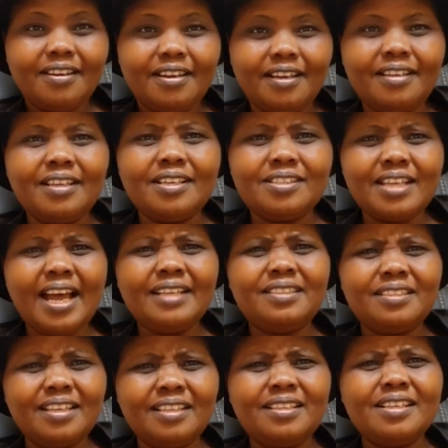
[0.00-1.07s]
is
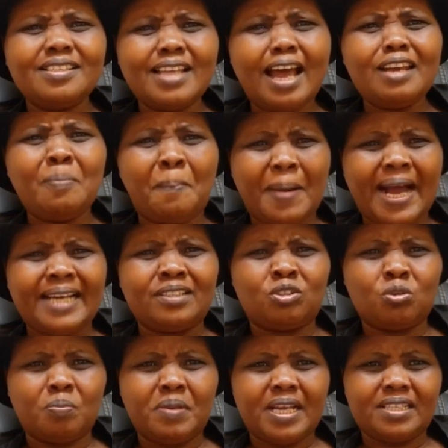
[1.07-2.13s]
that bad
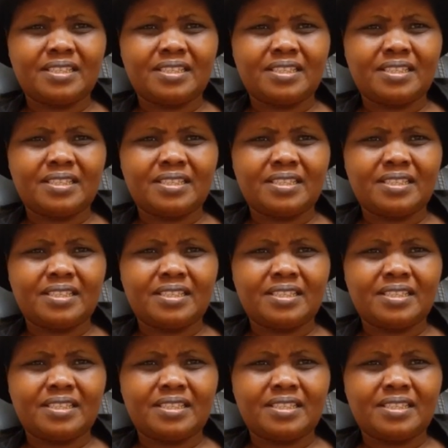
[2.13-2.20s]
to be a